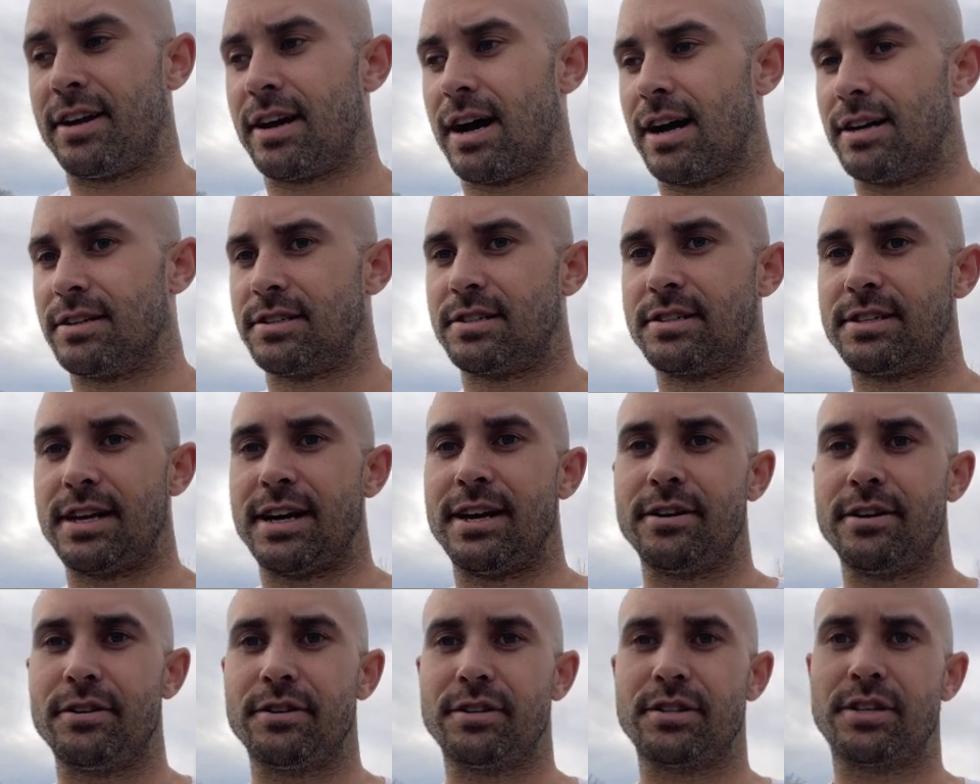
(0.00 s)
on
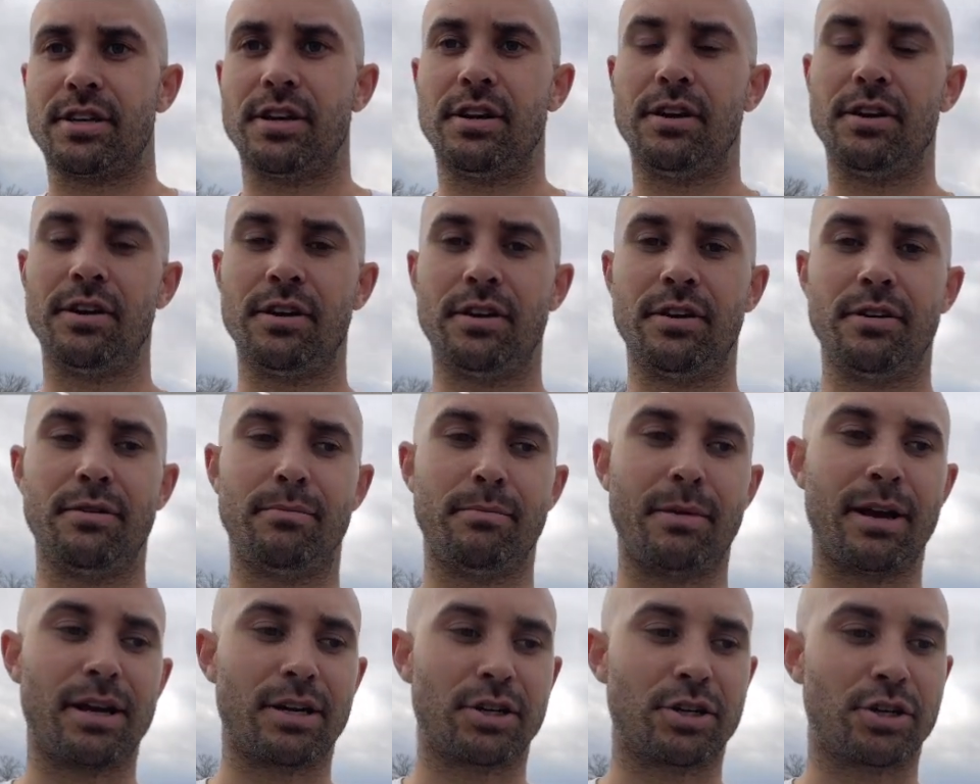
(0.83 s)
stairs,
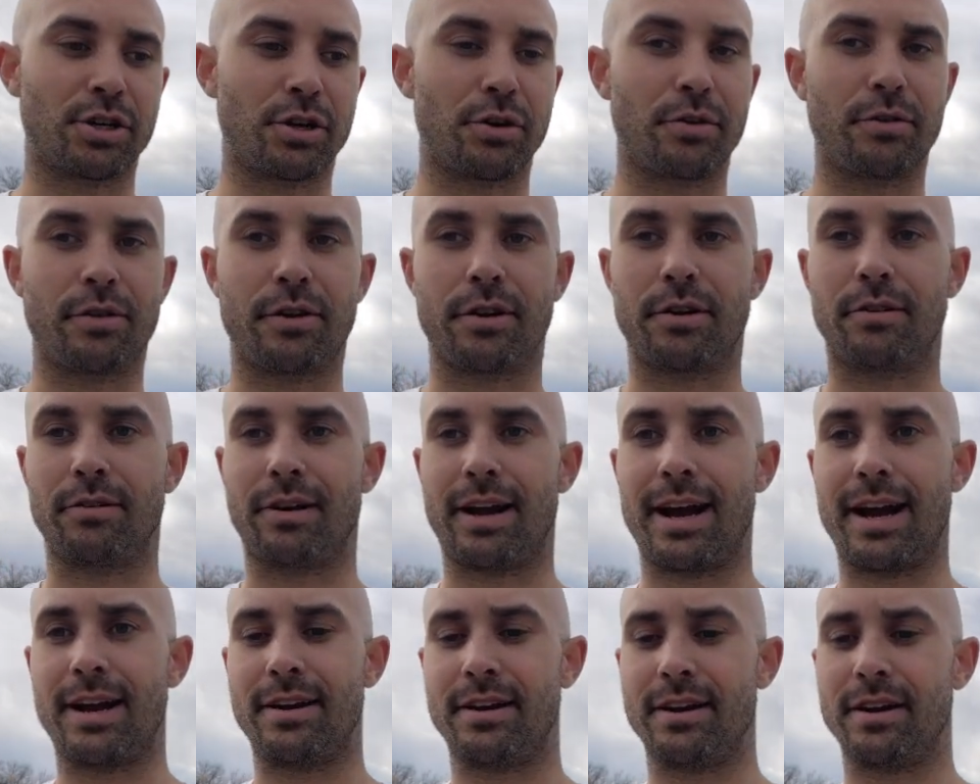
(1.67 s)
make sure that you're
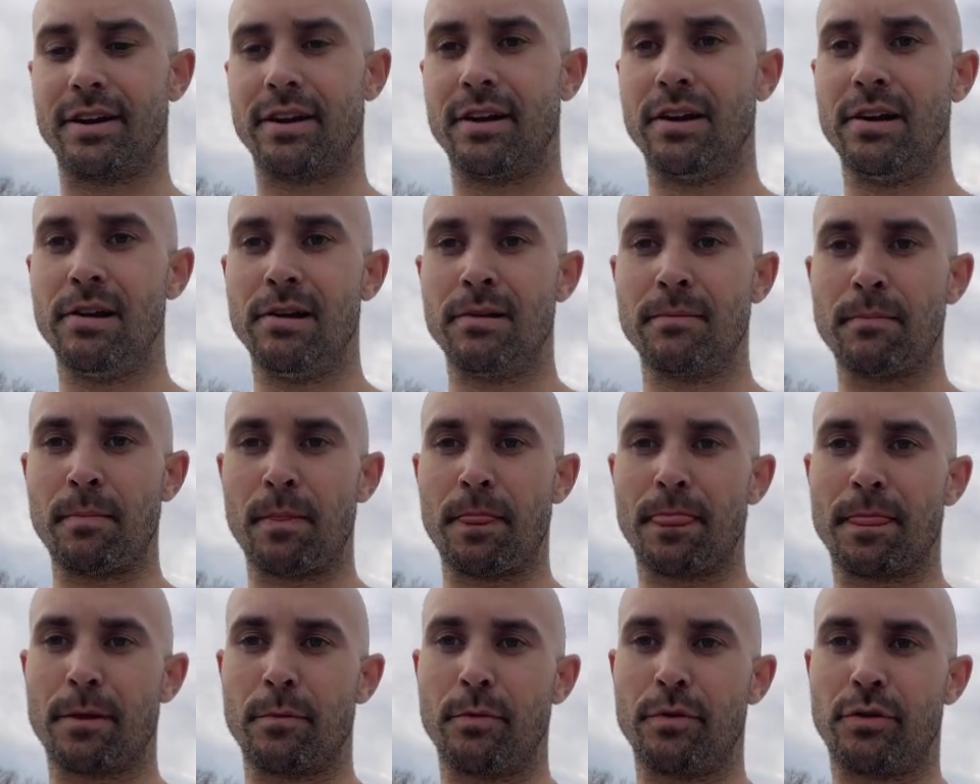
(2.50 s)
landing
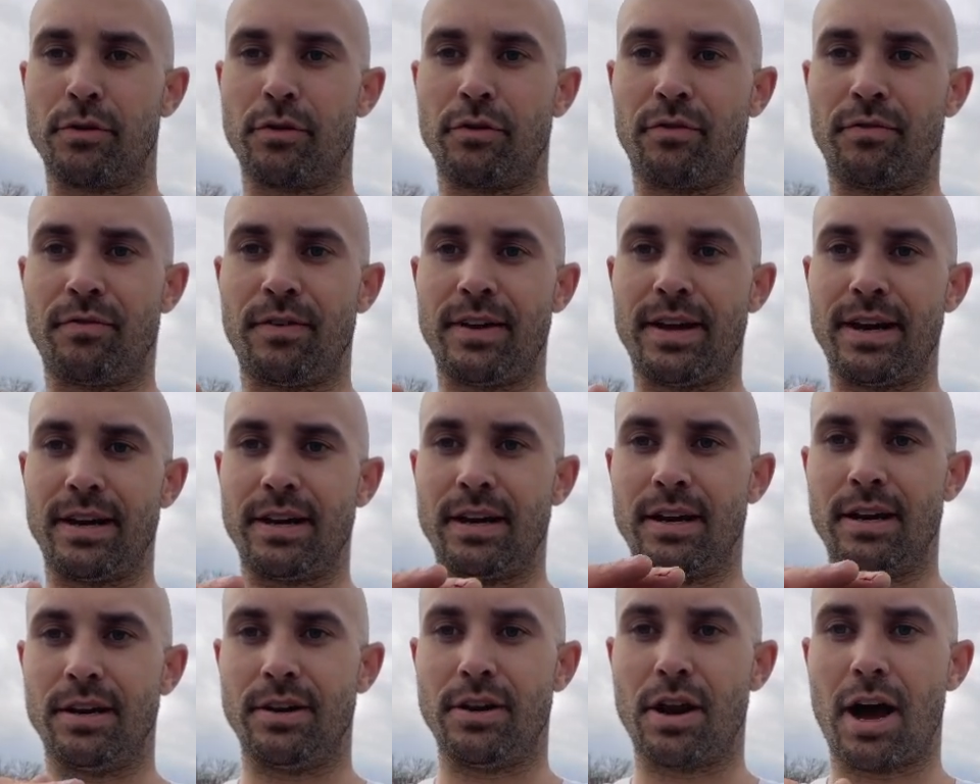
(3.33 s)
with your feet
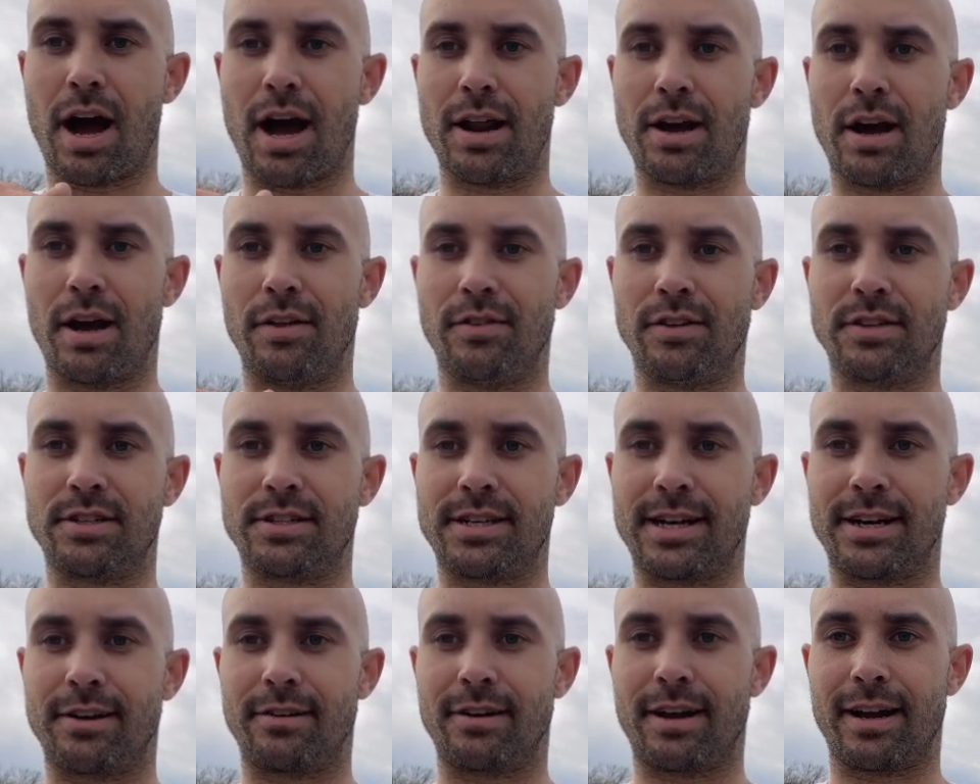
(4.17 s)
not on the
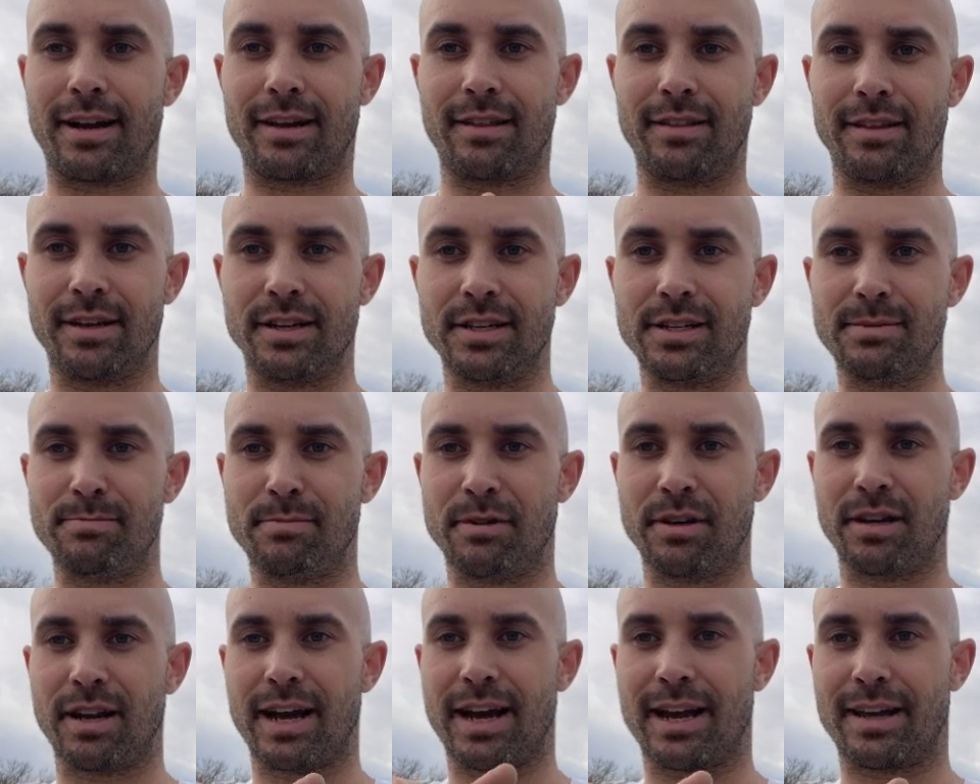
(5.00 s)
stair like this,
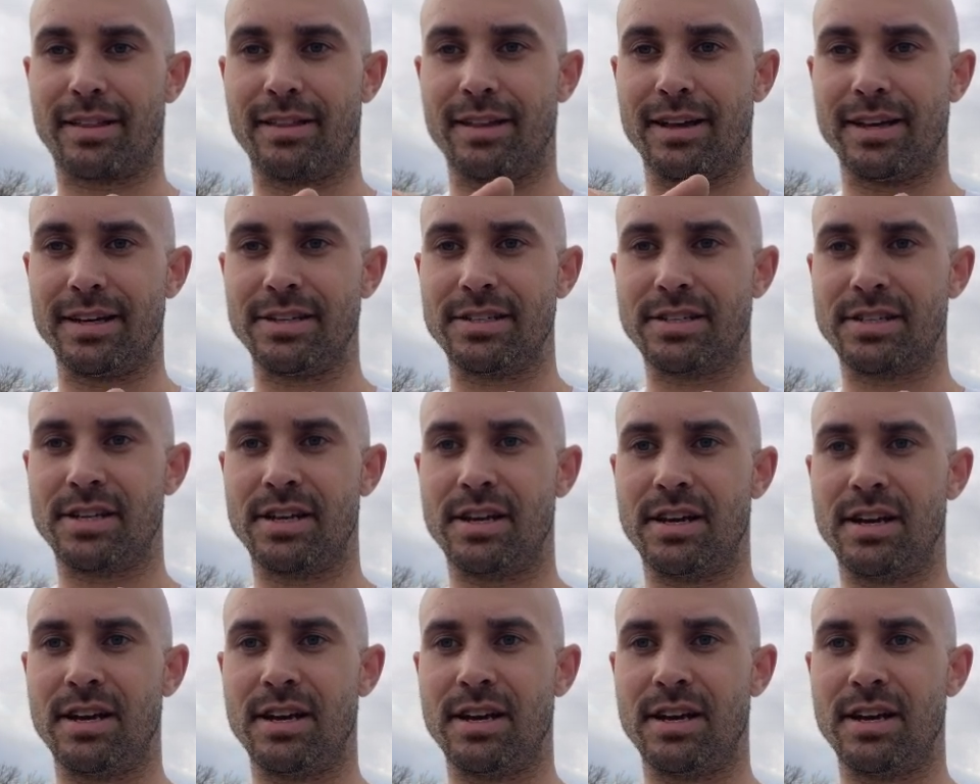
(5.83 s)
but like this.